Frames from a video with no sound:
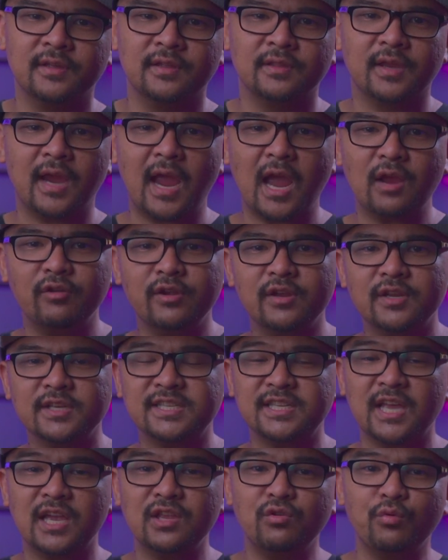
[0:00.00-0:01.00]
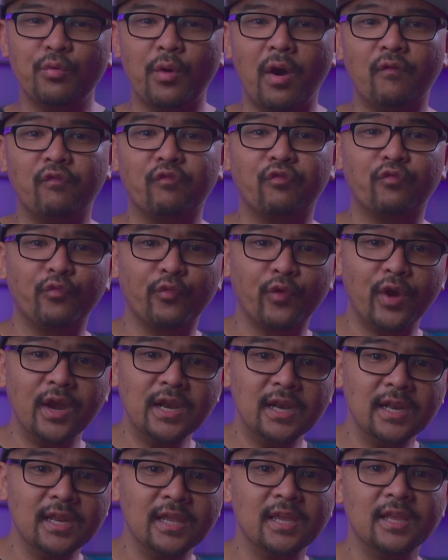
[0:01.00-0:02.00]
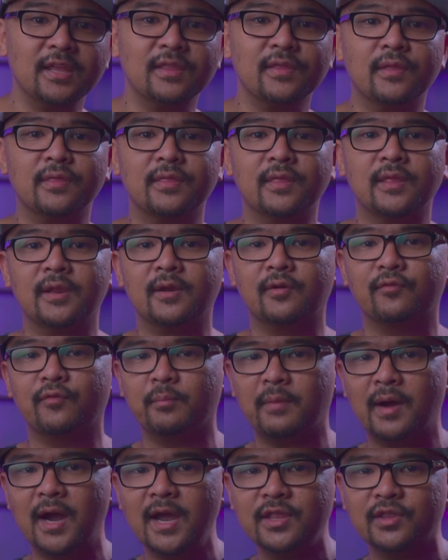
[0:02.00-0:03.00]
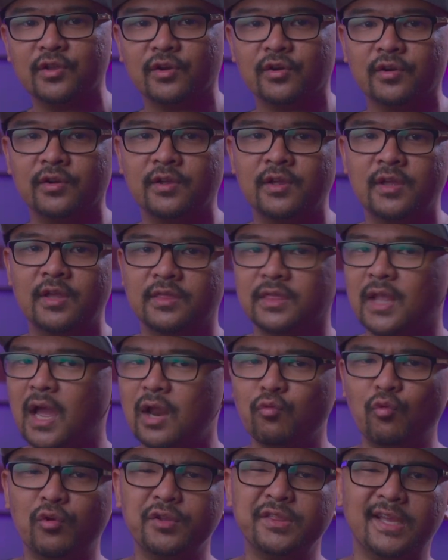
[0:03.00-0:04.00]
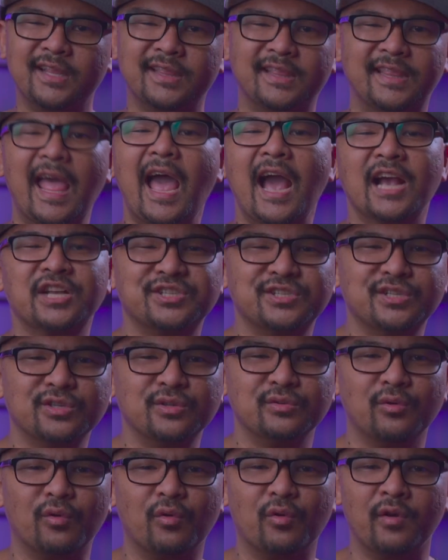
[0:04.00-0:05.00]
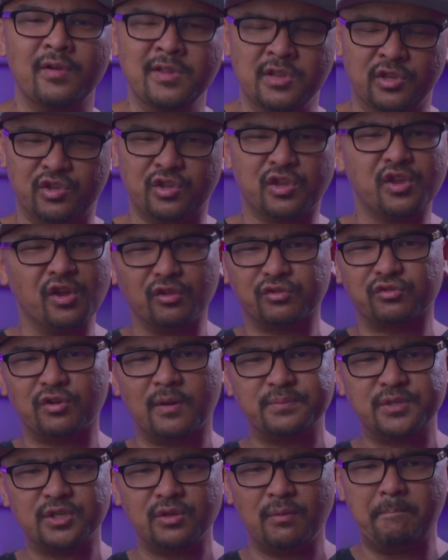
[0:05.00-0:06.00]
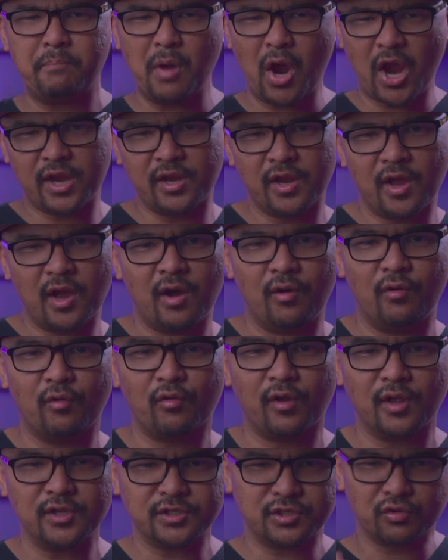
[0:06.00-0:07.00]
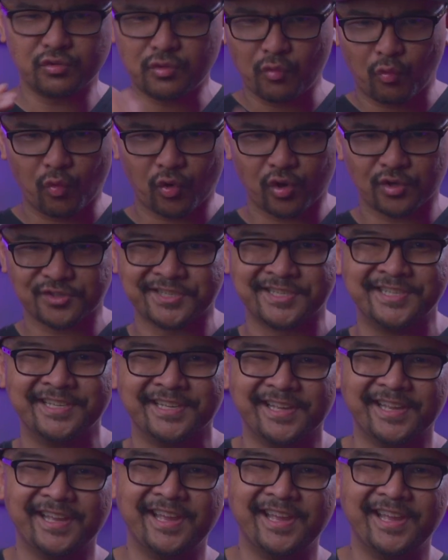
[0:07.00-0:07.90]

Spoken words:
They're actually going to send you a friendly reminder, not one that nags you or guilt trips you. Buy now or else you're the worst.